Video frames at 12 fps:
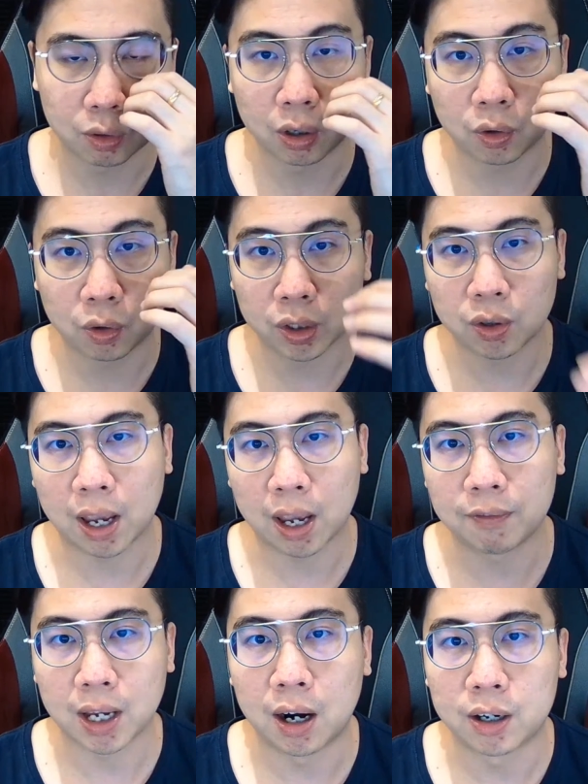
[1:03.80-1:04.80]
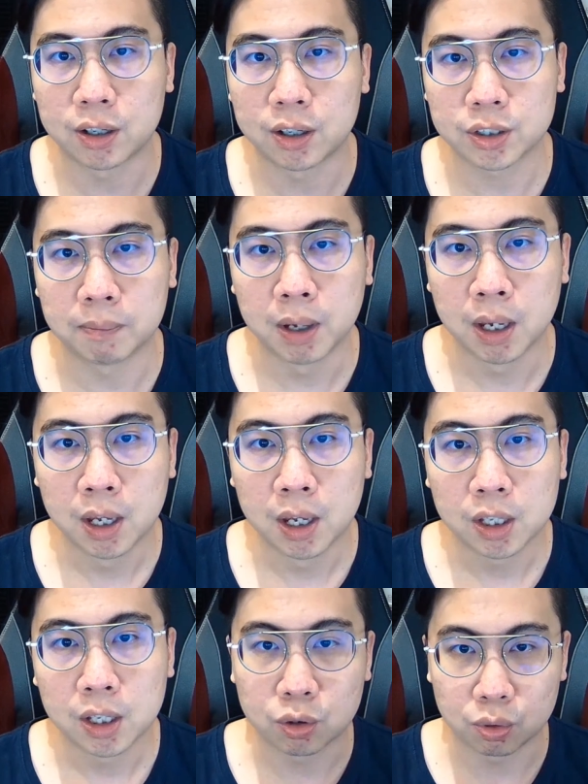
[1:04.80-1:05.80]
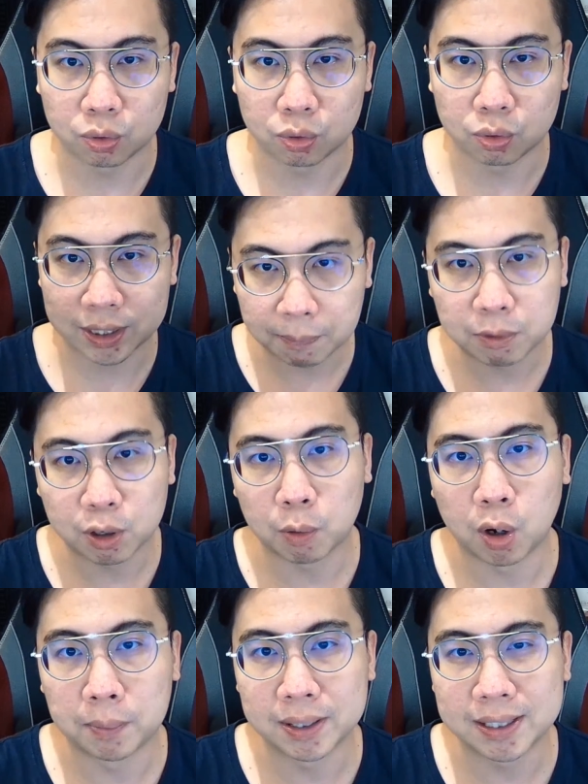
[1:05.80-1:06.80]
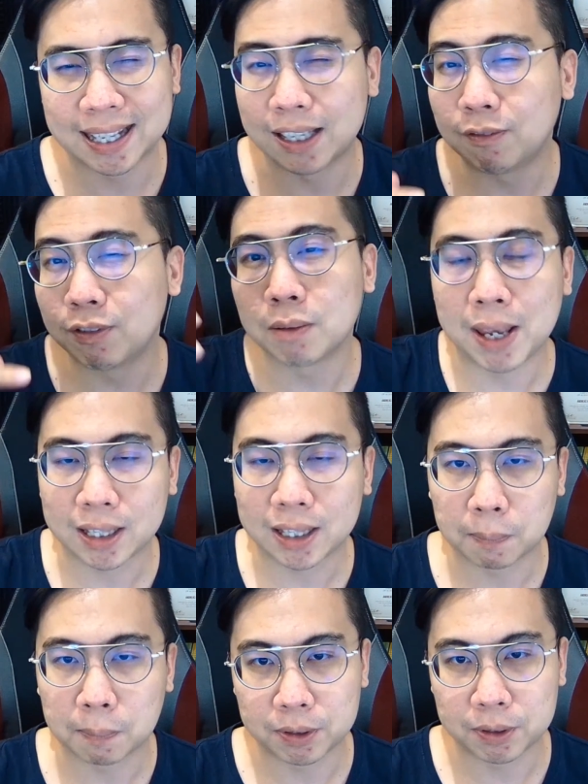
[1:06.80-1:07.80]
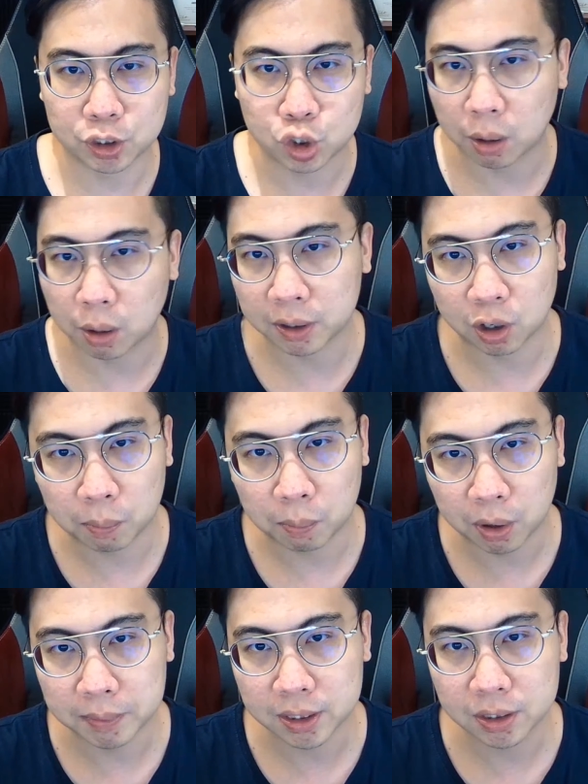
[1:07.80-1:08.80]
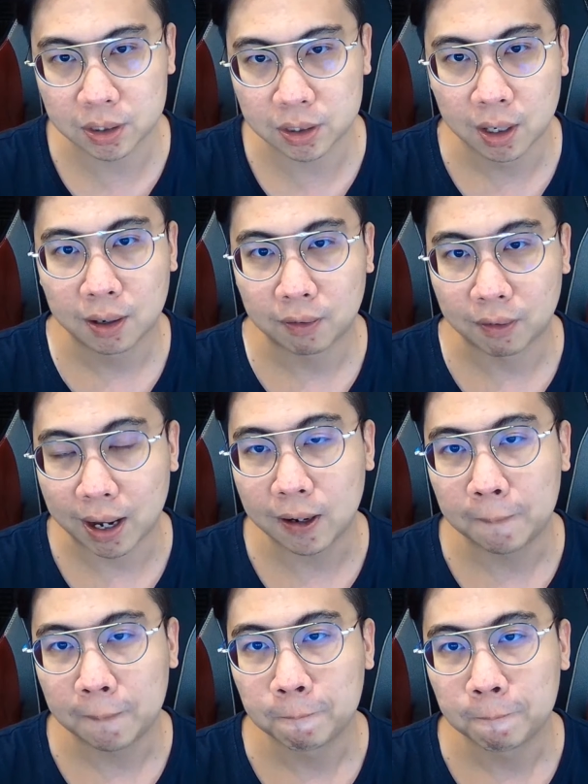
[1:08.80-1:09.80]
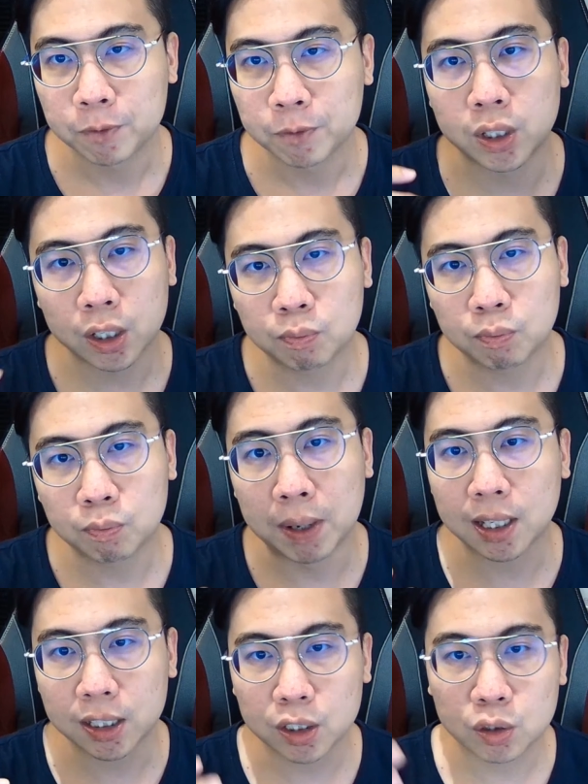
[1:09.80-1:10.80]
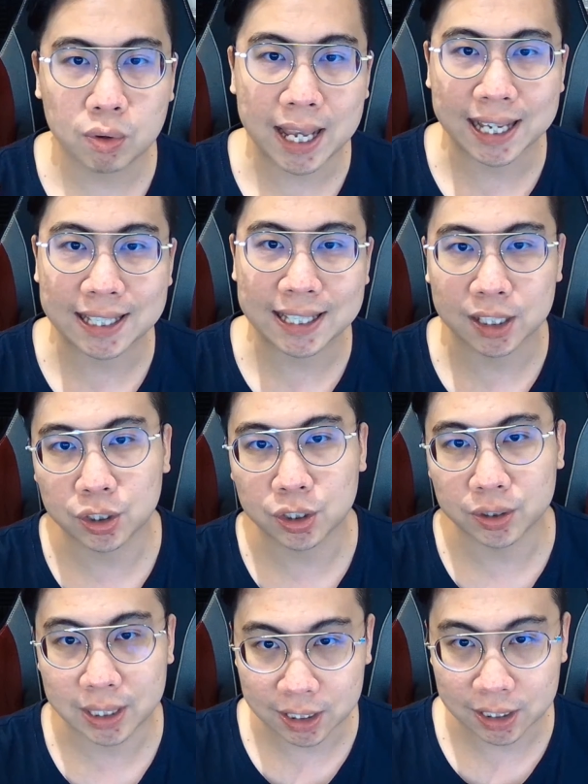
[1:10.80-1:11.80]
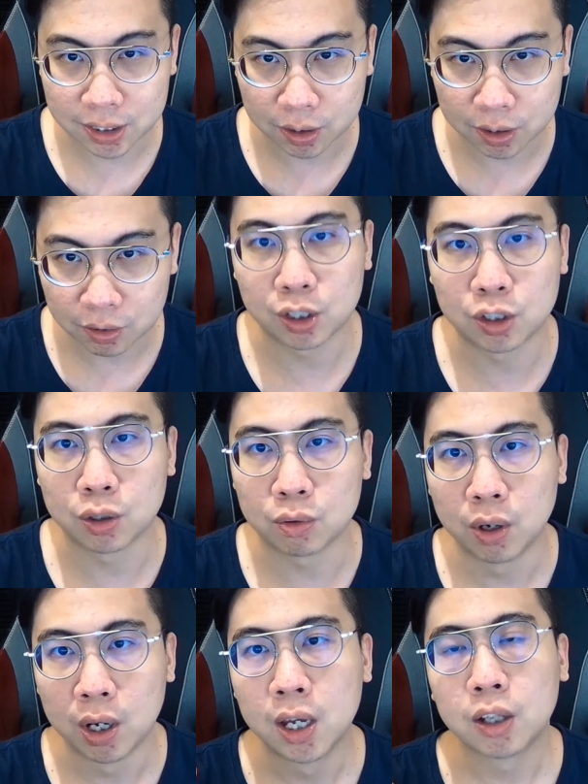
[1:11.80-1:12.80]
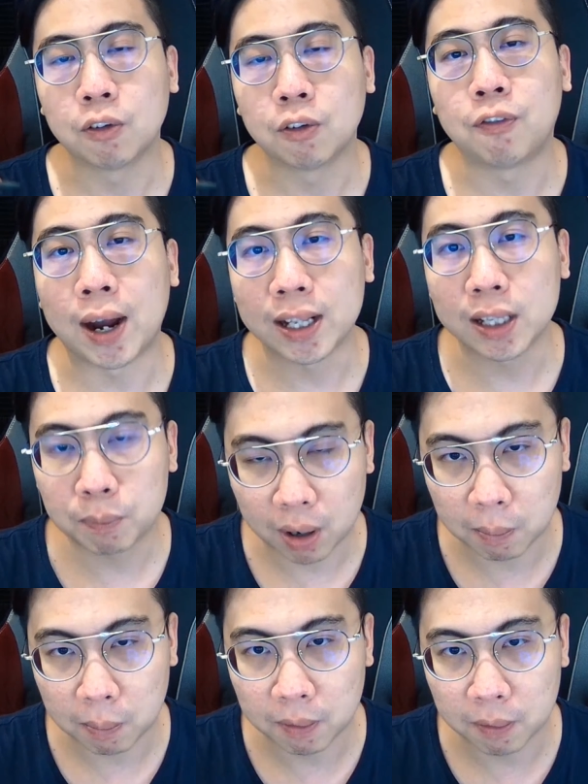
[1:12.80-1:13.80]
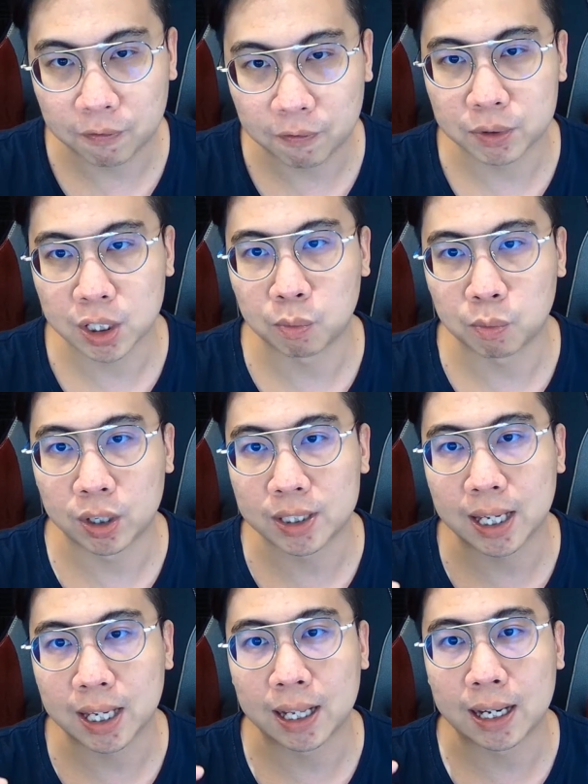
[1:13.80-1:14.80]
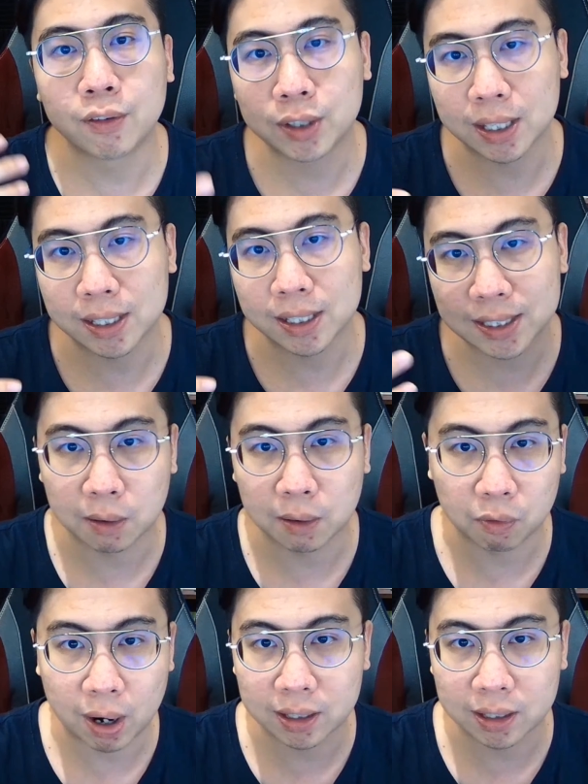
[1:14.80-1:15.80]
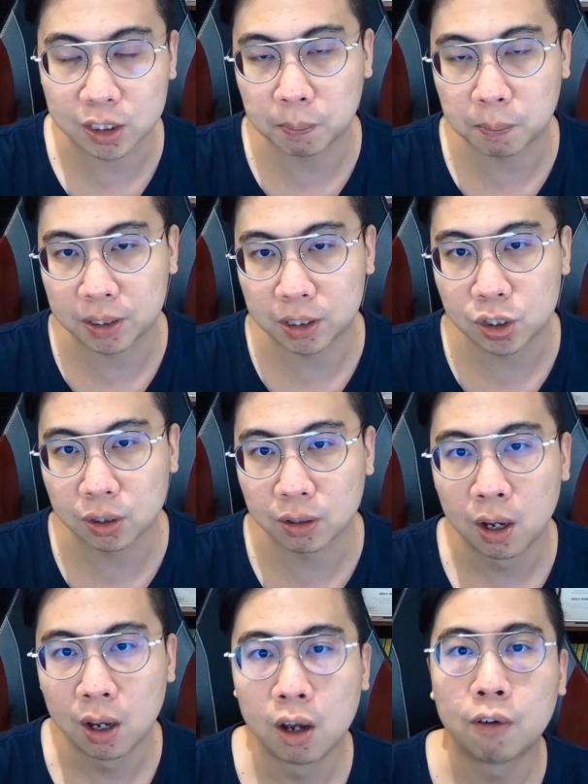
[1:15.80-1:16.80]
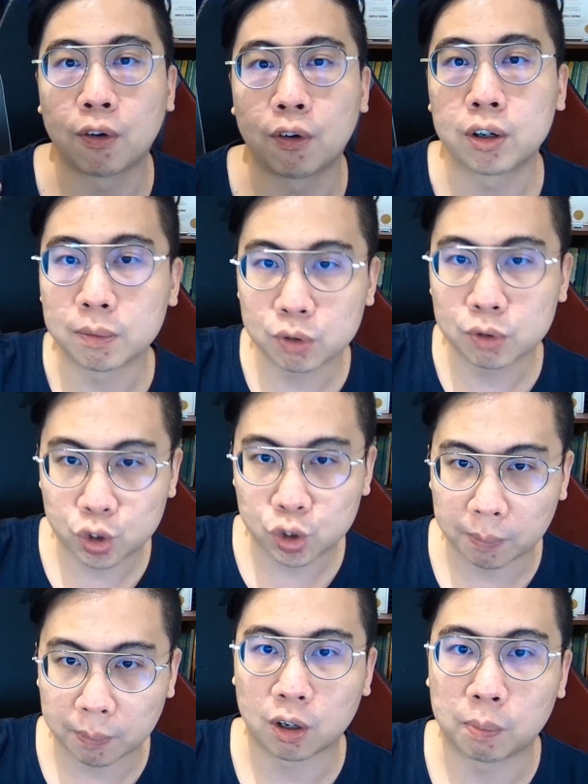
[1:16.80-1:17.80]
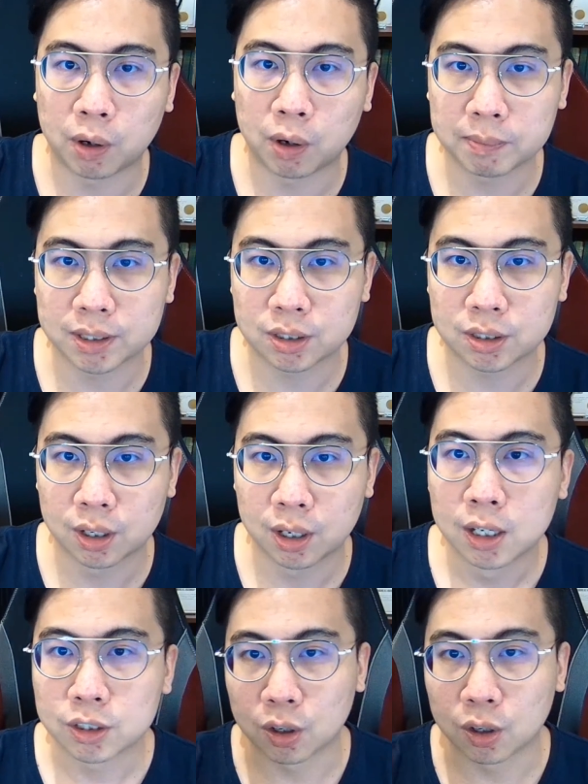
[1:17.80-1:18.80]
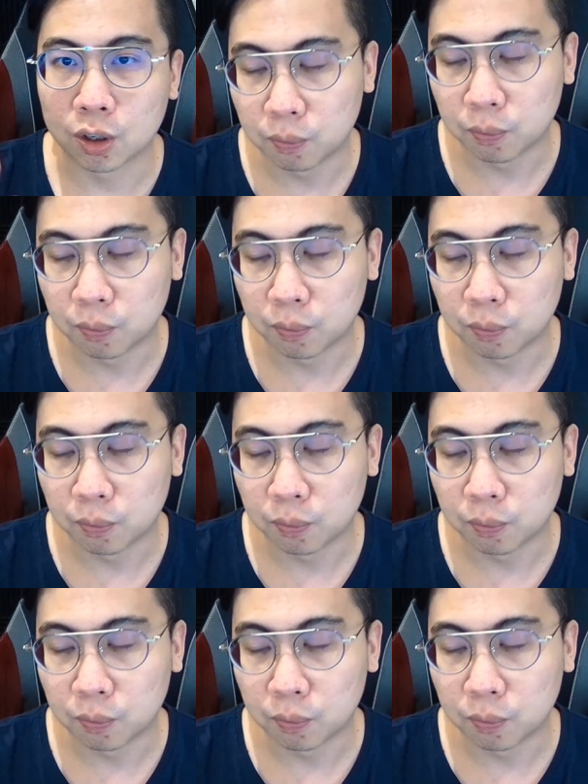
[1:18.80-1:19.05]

going to having a hard time to set up the appointments and even make the person show up on the appointments, right? So that basically 3 essential things that you can do to find a problem from someone and how you can set a right expectation for them to show up on the appointments. So